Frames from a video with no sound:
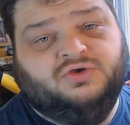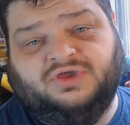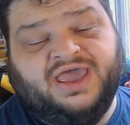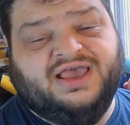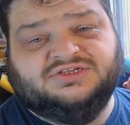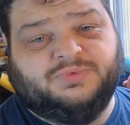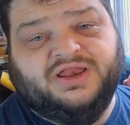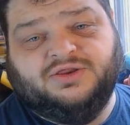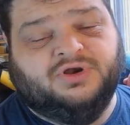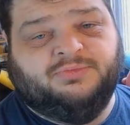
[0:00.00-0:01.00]
cares when
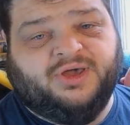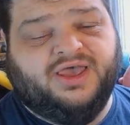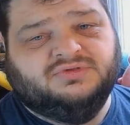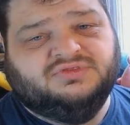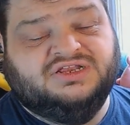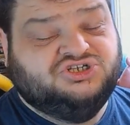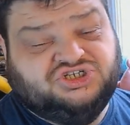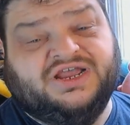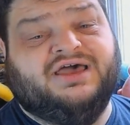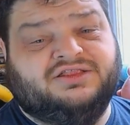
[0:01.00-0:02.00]
you want to buy them, then you should
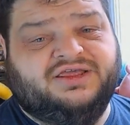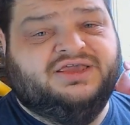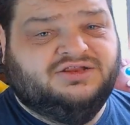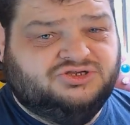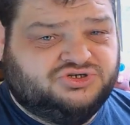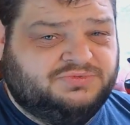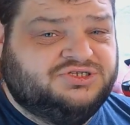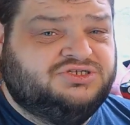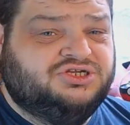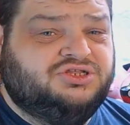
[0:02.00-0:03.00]
check out the link in the description
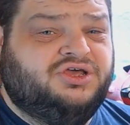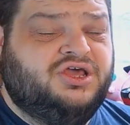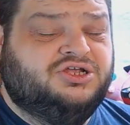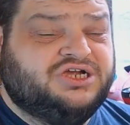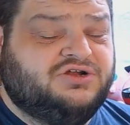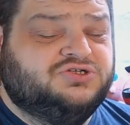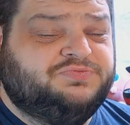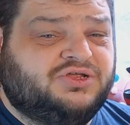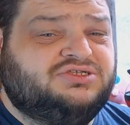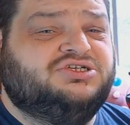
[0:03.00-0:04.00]
to the channel
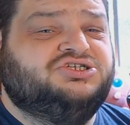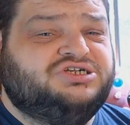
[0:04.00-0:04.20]
sponsors,